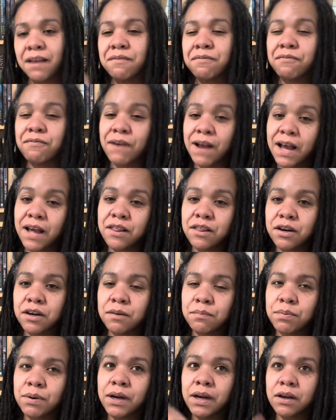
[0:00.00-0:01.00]
father,
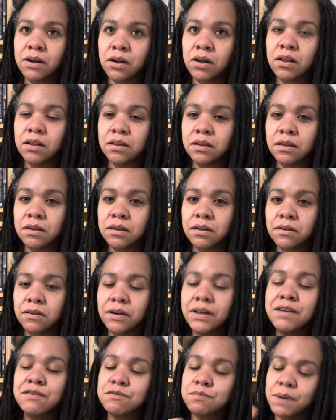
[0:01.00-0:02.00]
but
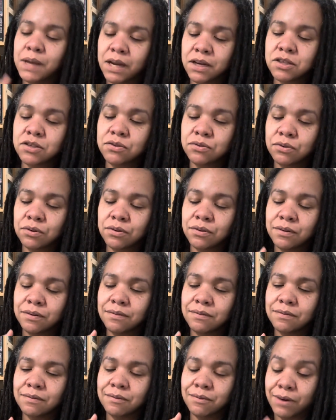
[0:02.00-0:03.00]
he's my actual
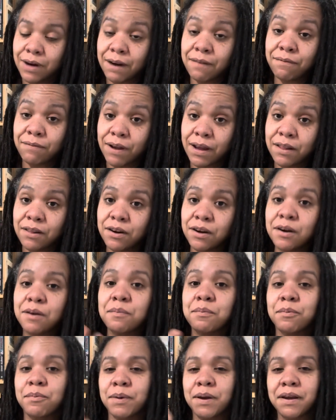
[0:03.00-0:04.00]
grandfather.
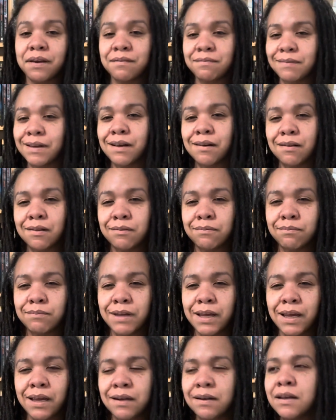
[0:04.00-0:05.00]
I call him
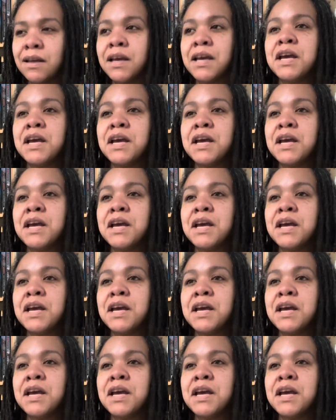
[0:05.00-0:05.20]
dad.